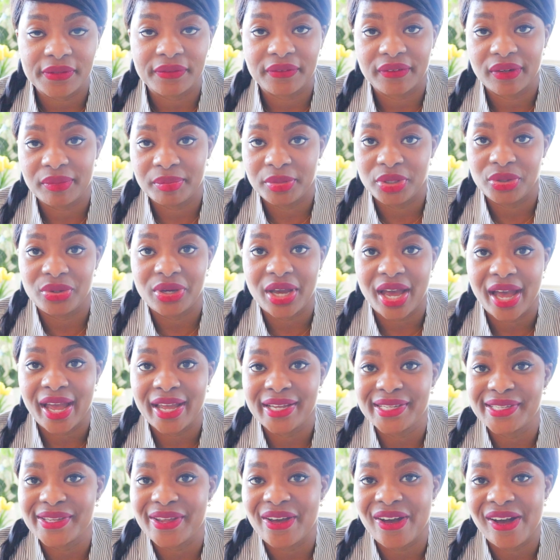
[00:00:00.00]
from you
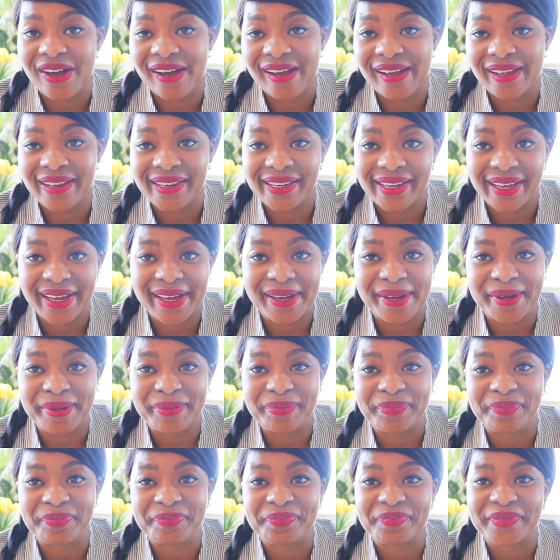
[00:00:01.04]
guys on
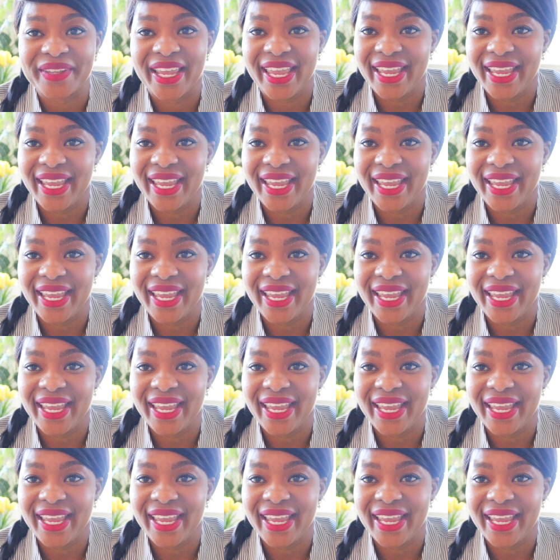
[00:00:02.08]
um,